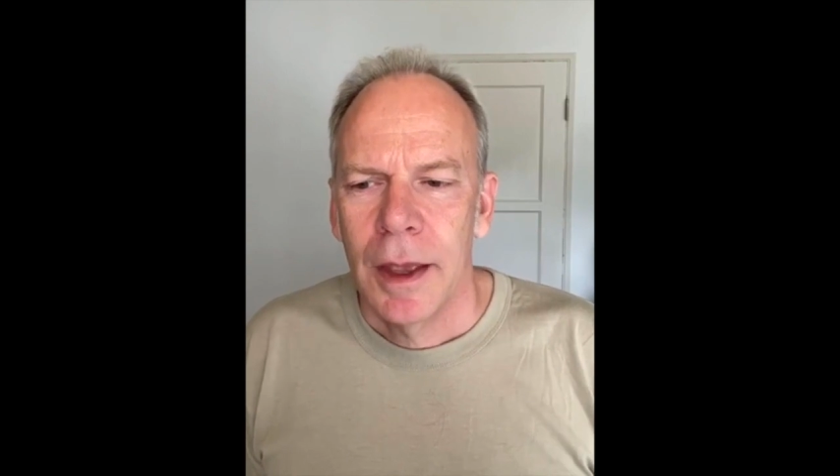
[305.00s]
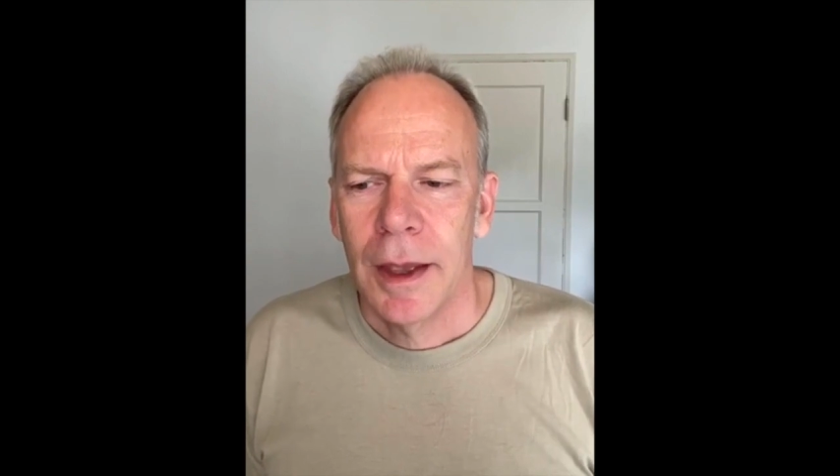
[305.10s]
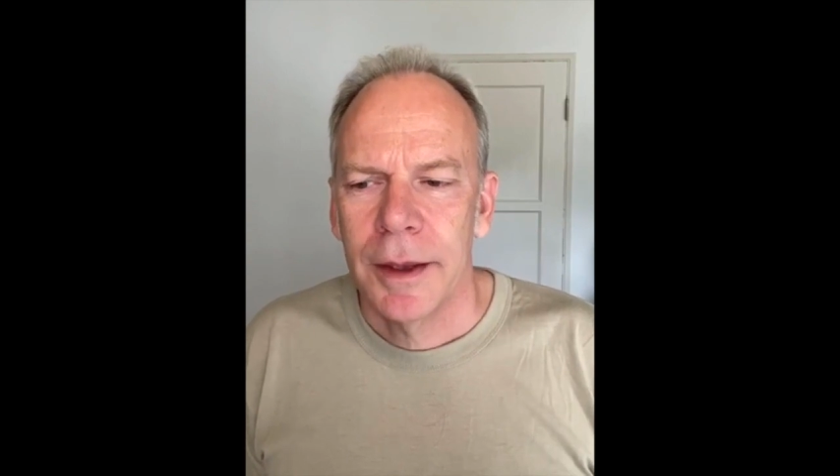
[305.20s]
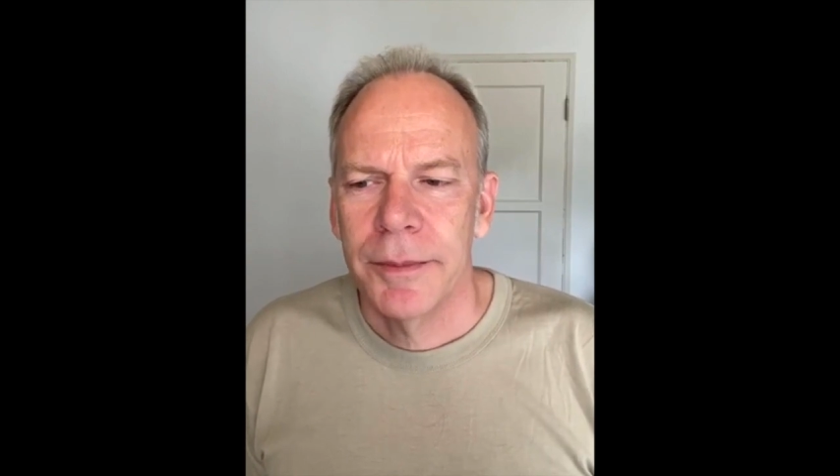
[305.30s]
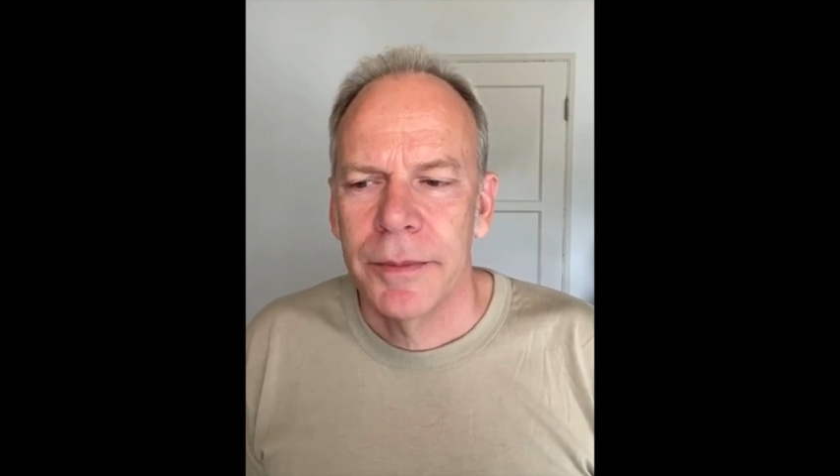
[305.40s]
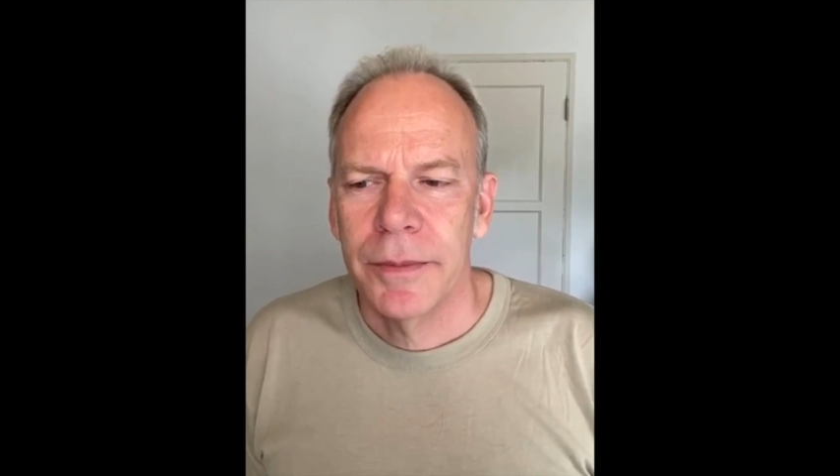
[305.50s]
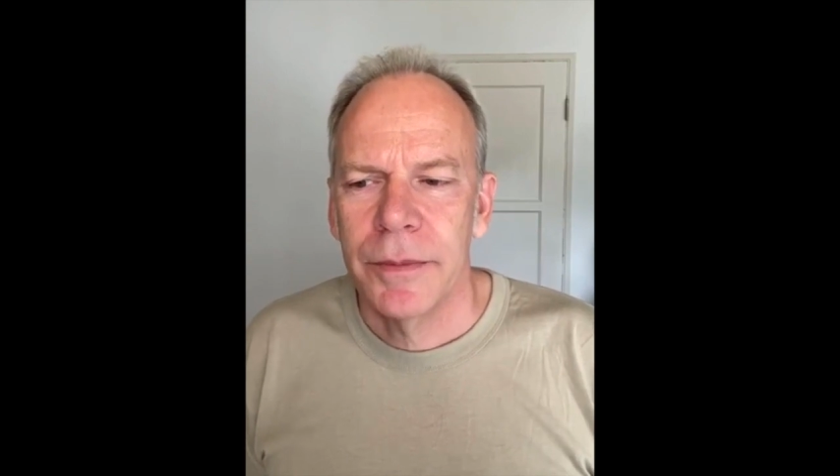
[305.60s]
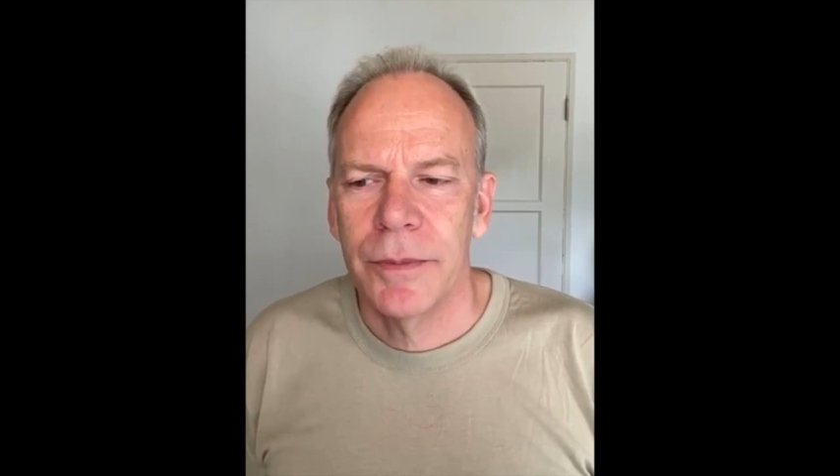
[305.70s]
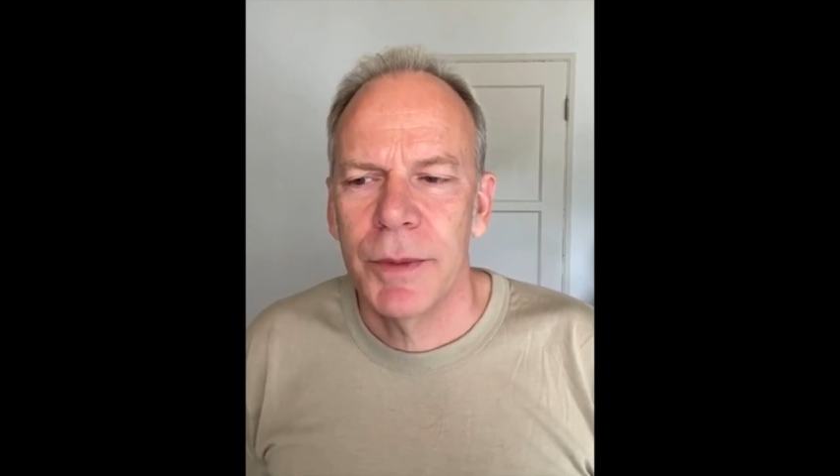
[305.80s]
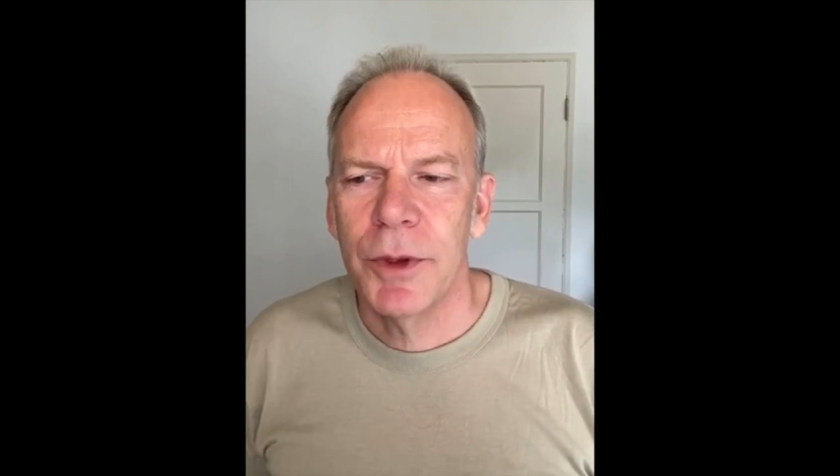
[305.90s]

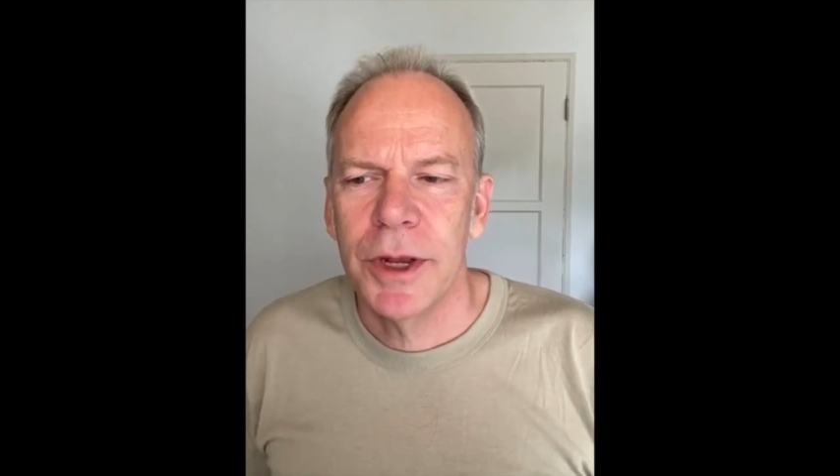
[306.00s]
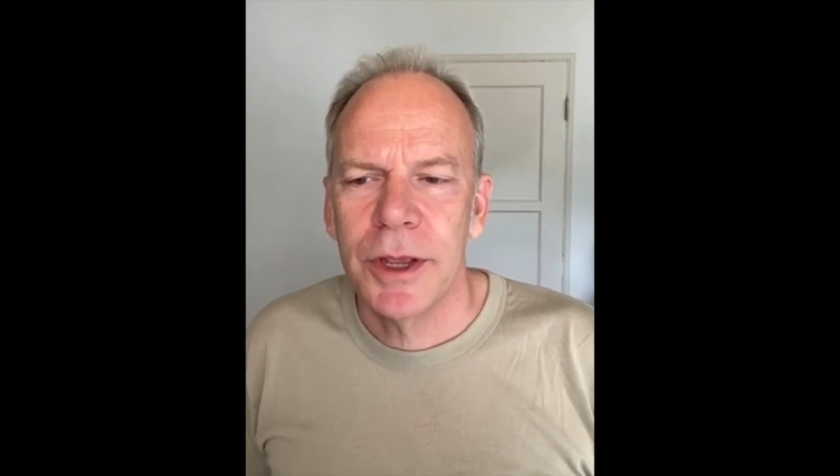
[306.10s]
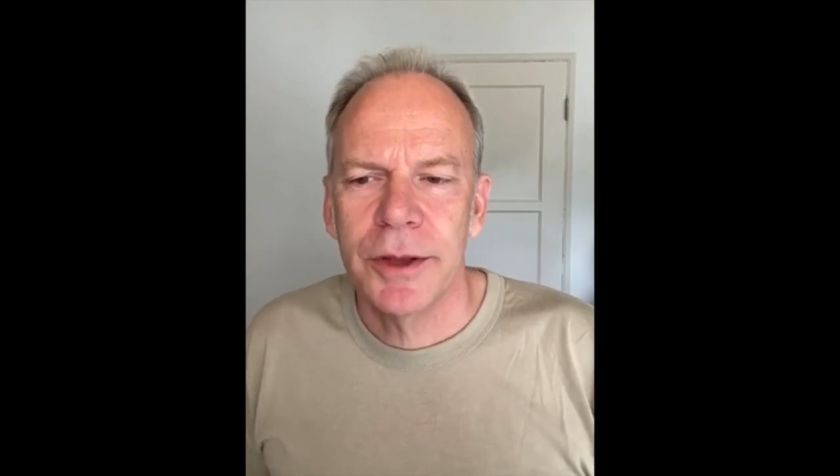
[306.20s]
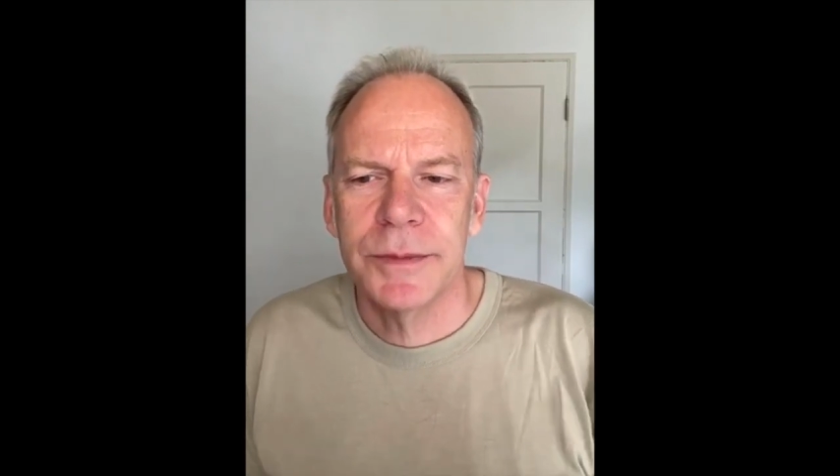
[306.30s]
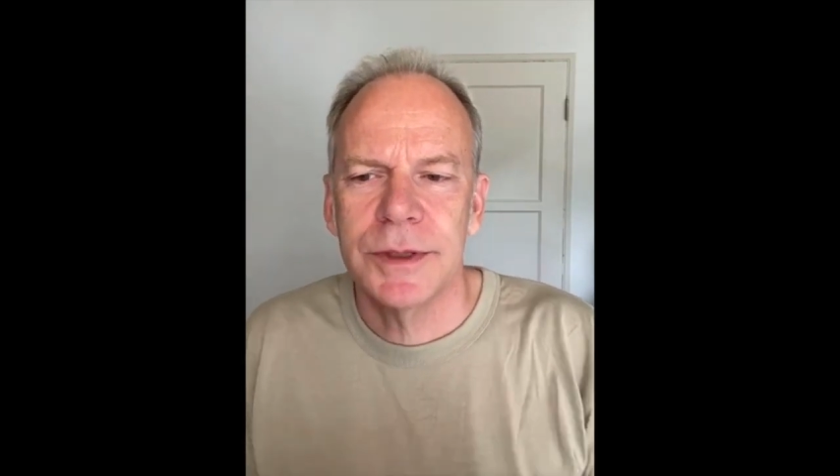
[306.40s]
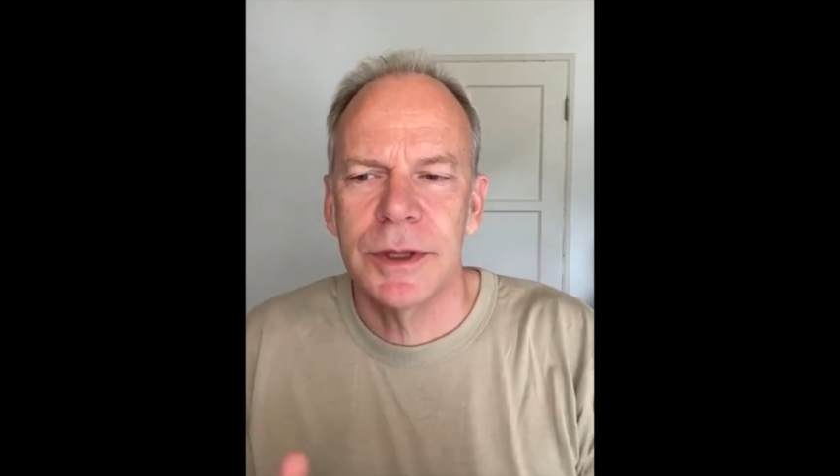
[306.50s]
Then when it comes